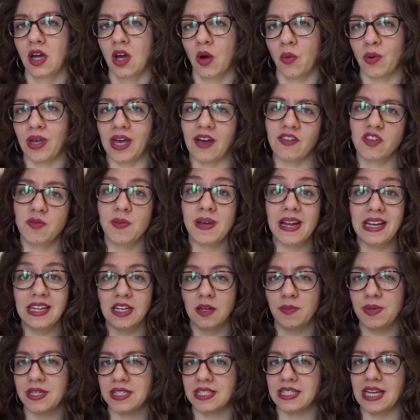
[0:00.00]
We have to be a
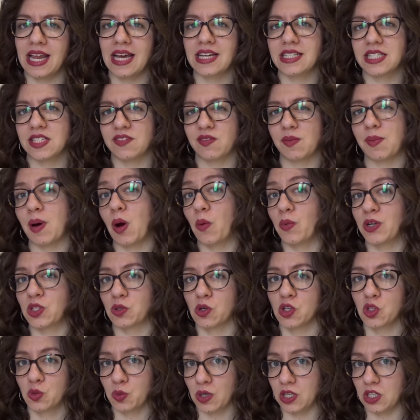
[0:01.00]
little bit selective about which
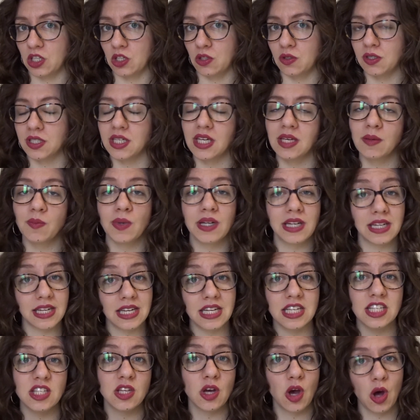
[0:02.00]
ones we're using, but it
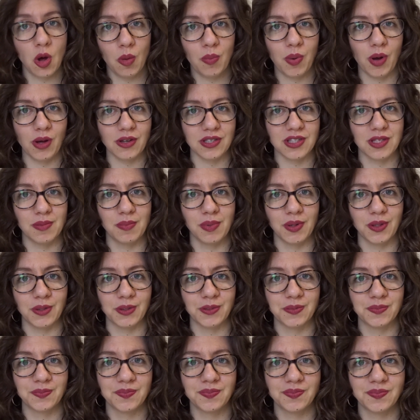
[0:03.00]
is
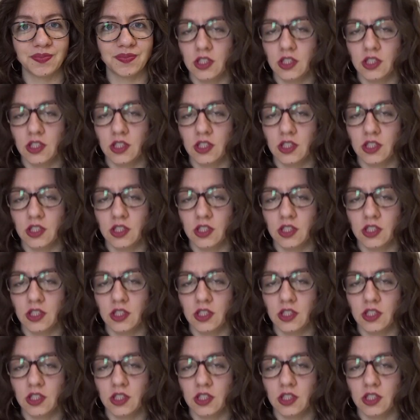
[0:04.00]
possible.